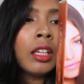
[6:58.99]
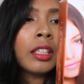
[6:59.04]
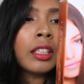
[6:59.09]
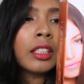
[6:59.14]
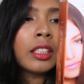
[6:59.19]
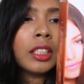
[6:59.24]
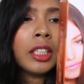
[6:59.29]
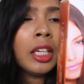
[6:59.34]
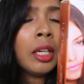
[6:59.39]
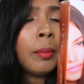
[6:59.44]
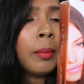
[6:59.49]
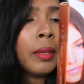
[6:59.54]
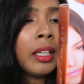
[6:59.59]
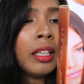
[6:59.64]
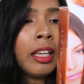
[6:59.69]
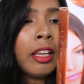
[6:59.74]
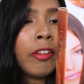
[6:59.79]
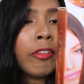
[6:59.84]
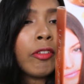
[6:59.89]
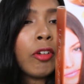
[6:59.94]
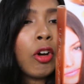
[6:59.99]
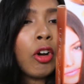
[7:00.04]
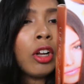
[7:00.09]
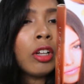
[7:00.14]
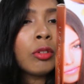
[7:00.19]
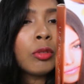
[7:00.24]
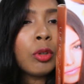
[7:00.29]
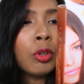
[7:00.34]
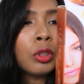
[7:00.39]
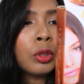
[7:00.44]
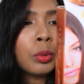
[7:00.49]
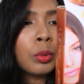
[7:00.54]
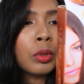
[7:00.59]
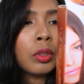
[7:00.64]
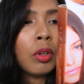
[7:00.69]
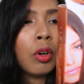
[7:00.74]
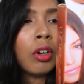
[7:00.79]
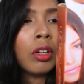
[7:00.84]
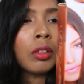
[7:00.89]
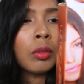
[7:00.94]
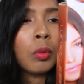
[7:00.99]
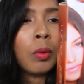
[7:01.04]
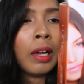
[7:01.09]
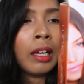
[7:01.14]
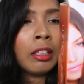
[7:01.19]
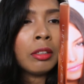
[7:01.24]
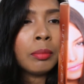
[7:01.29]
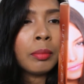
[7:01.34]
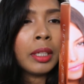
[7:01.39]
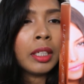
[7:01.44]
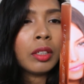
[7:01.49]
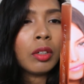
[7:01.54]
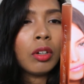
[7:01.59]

cinnamon leaf oil, rosewood oil, wild mint